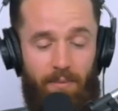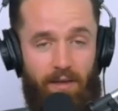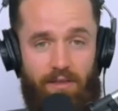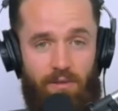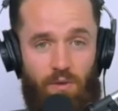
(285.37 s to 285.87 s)

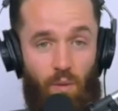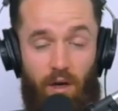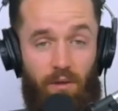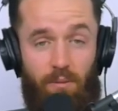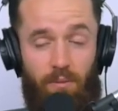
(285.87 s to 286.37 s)
because it was
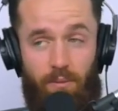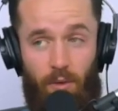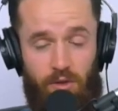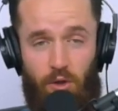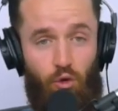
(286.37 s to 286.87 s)
one of the
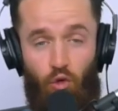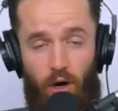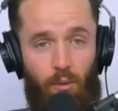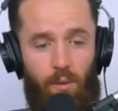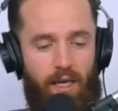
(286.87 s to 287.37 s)
most
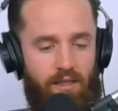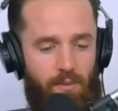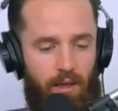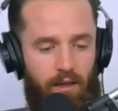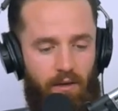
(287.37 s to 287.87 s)
incredible weekends of
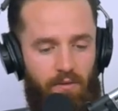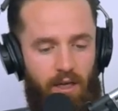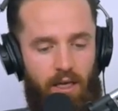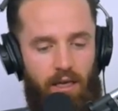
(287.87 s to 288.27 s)
my life.